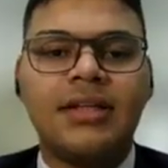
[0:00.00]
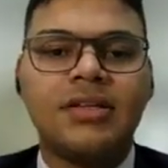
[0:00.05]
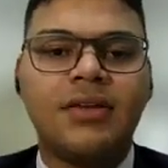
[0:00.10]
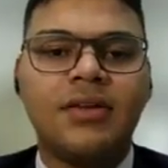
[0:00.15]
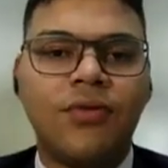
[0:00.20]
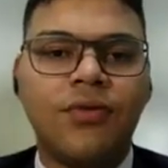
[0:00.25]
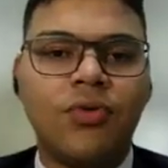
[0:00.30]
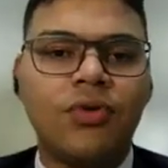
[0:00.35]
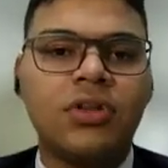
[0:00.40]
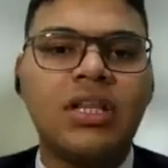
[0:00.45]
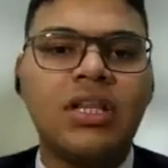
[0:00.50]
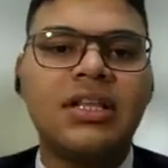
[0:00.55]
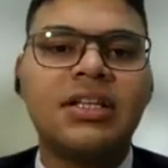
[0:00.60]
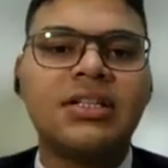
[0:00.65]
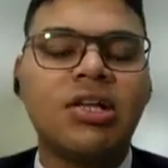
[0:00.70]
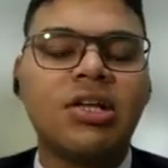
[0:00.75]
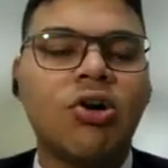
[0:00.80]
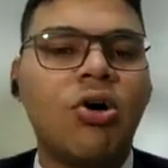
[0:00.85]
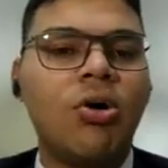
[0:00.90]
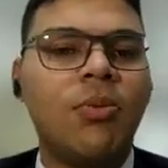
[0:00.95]
And so,
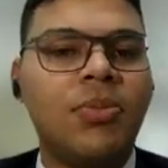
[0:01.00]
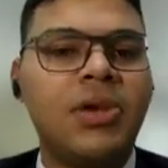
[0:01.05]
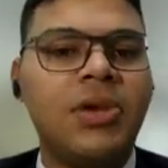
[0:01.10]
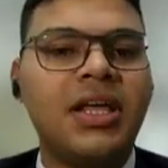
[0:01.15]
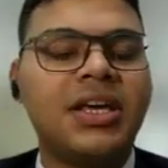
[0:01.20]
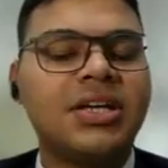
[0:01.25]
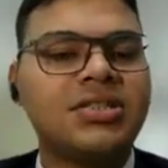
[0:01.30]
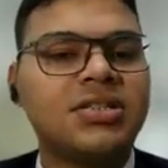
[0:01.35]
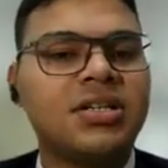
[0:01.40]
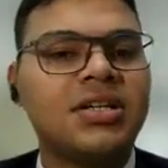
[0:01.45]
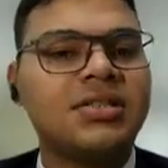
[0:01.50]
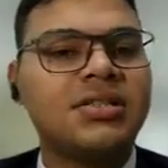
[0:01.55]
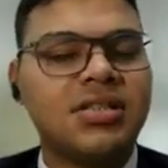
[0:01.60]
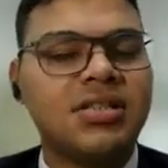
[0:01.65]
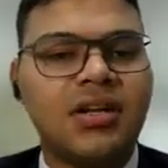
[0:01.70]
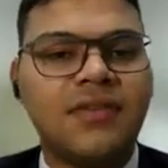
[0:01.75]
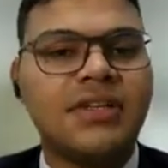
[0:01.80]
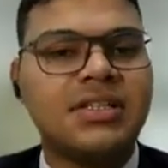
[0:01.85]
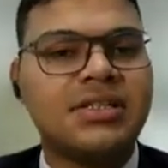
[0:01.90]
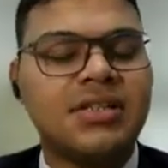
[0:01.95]
fourthly, there's a
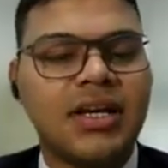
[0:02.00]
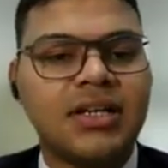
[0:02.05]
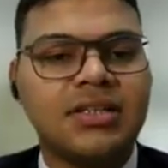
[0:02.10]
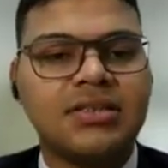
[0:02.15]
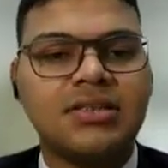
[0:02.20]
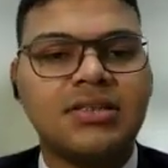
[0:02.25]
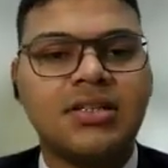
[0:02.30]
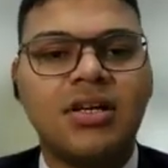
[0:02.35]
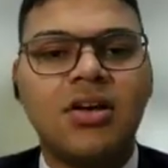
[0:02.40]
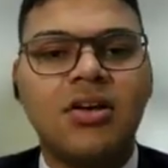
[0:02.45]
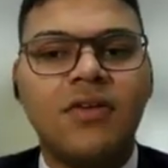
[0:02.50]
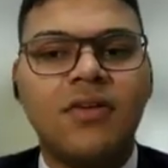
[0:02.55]
complication service tax.